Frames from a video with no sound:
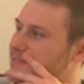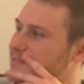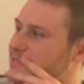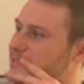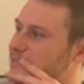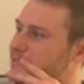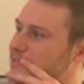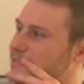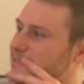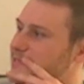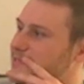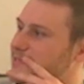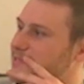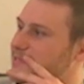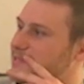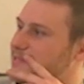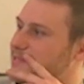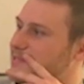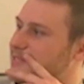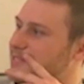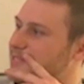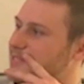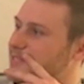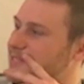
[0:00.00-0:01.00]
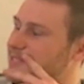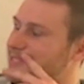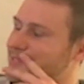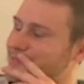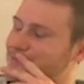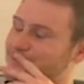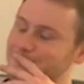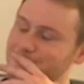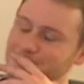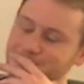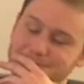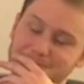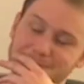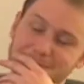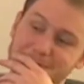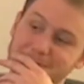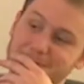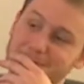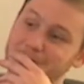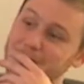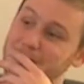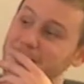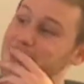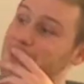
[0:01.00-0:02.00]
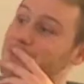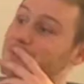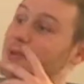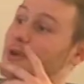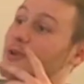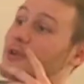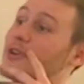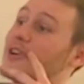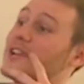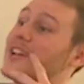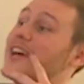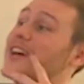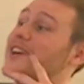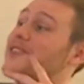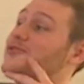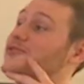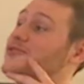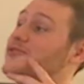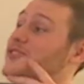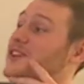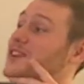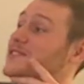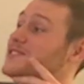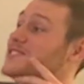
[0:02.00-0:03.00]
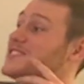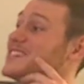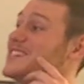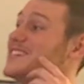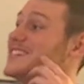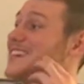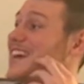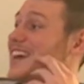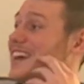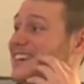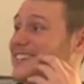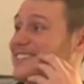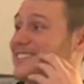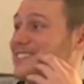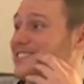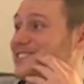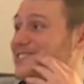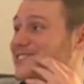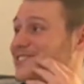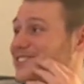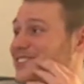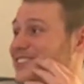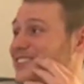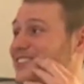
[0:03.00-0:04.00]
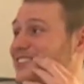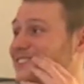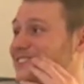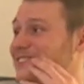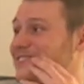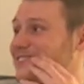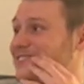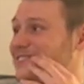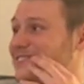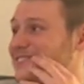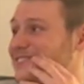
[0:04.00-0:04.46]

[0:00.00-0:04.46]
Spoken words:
and like 12. But Lonzo can put up the same. No,